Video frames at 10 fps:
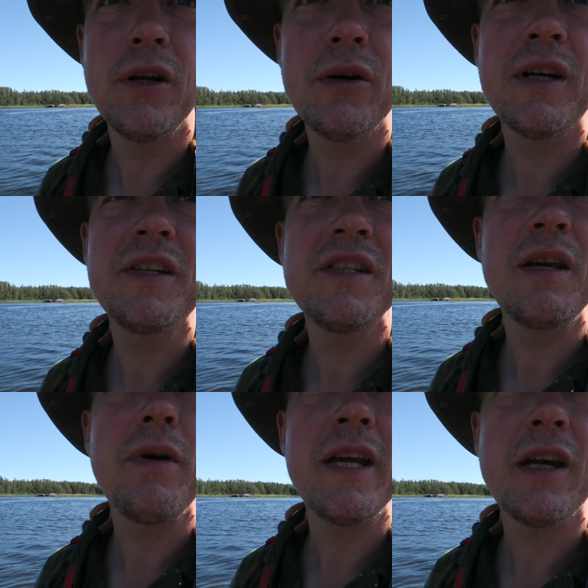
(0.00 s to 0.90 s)
look and
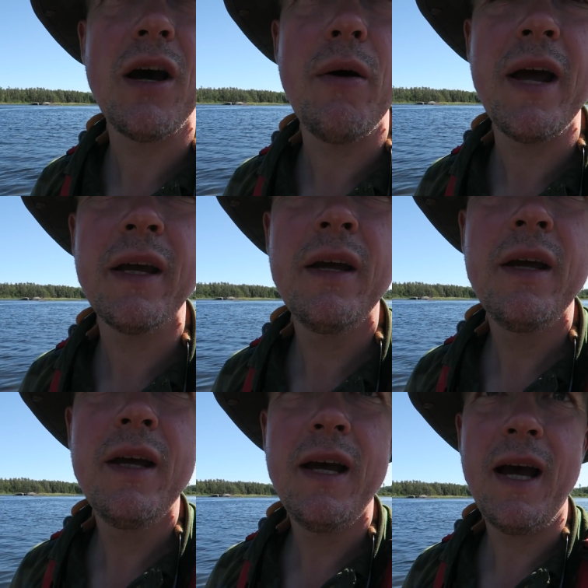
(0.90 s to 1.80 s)
see where you're going
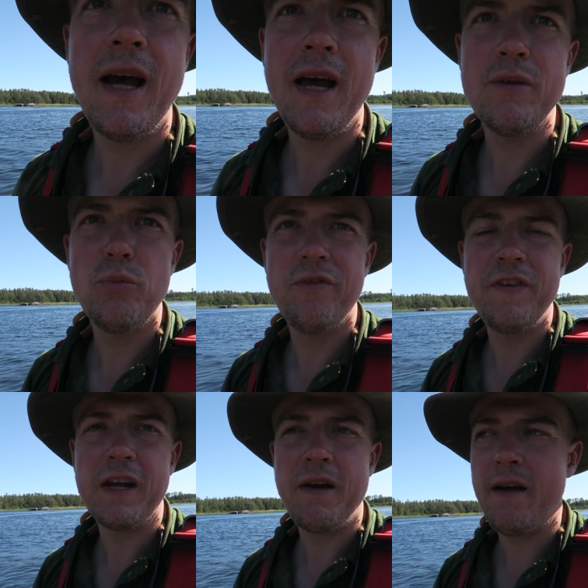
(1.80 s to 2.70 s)
and
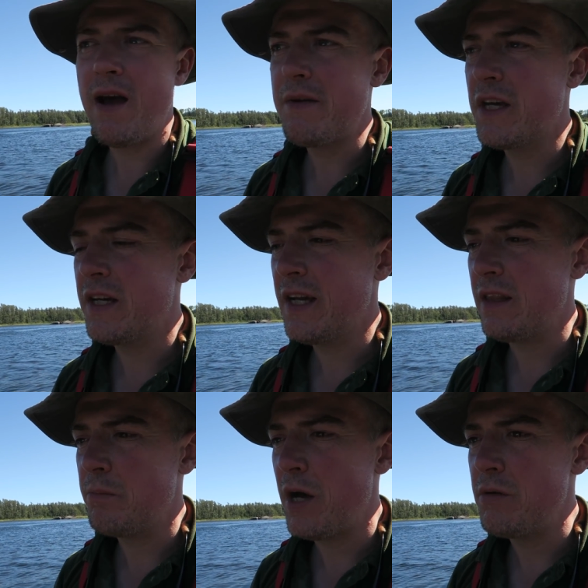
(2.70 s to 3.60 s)
figure out how you're going to
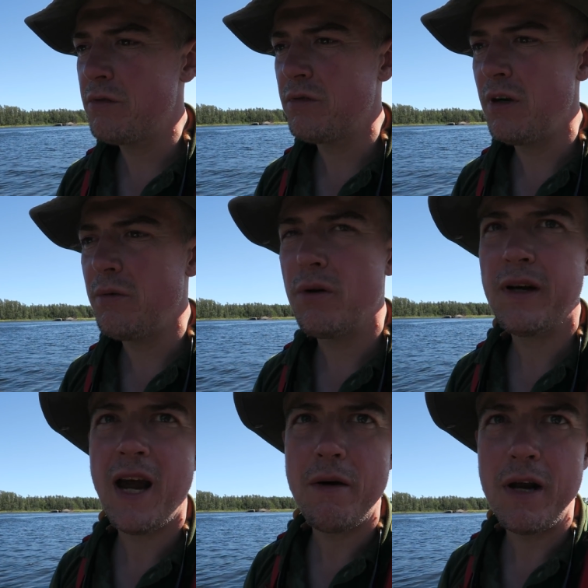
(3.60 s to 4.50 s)
get the boat through or
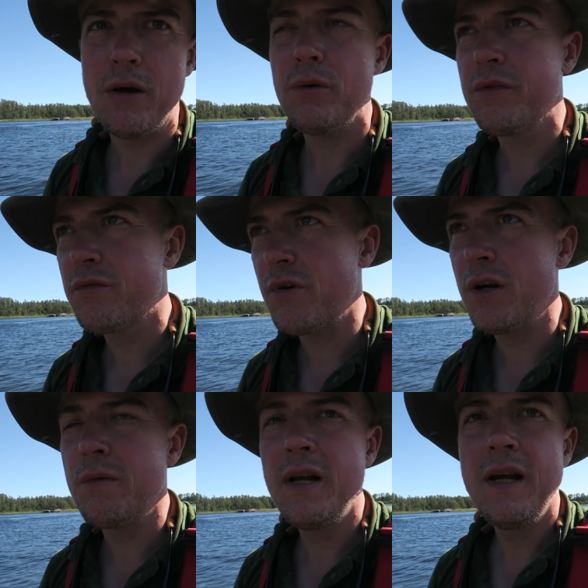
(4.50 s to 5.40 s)
carry it all
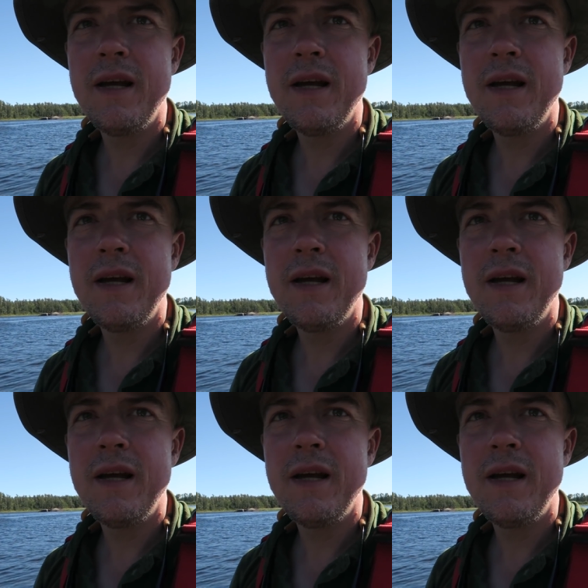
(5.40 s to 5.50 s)
through.